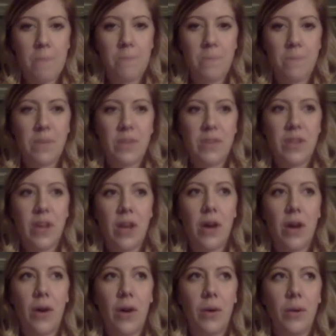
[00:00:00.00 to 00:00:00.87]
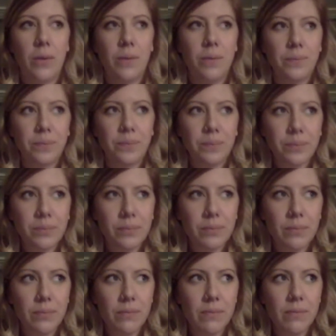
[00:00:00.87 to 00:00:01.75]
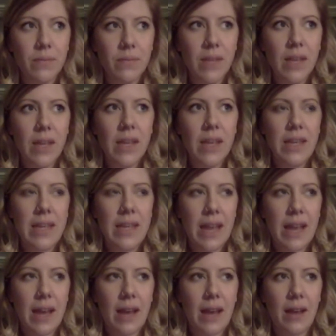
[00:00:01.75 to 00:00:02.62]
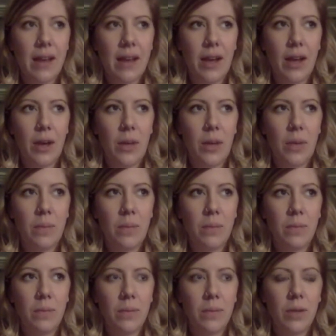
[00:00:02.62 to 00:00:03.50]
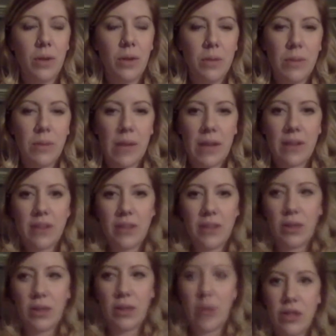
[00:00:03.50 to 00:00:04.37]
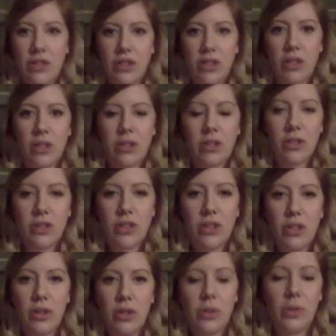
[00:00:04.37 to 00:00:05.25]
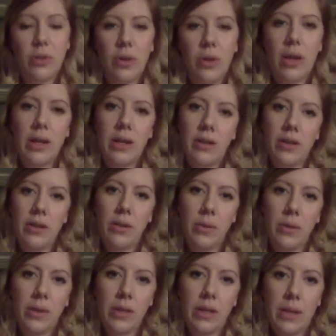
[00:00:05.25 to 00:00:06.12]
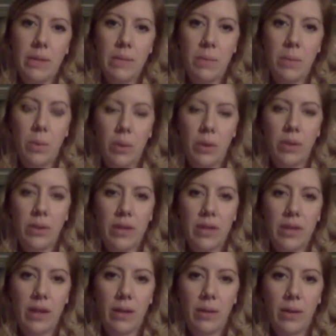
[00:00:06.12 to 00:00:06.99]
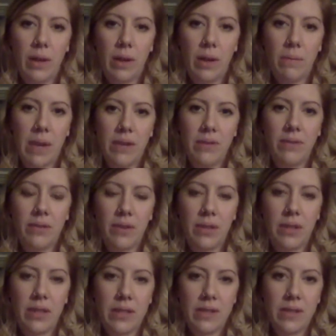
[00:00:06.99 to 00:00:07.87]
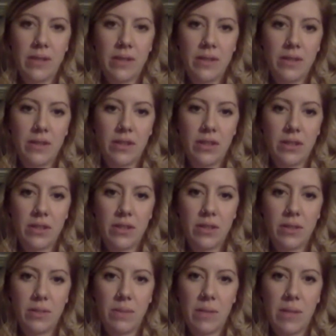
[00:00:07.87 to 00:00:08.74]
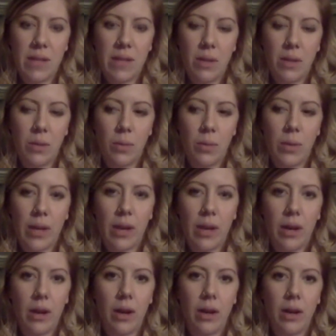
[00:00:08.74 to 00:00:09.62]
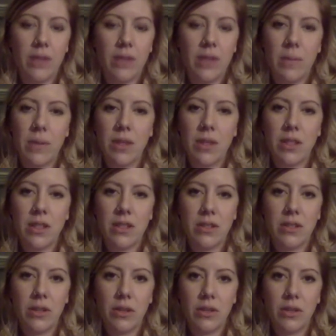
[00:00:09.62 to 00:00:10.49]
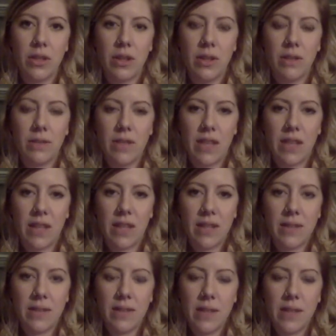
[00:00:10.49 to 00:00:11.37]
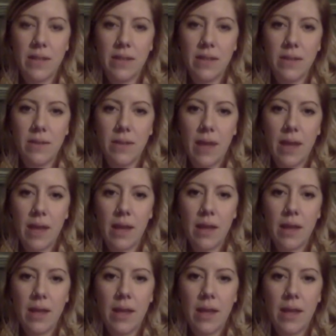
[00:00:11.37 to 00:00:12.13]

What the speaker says: So yeah, going back to the question too, another really important thing around mindfulness is just being aware of some of the dissociative tendencies of that.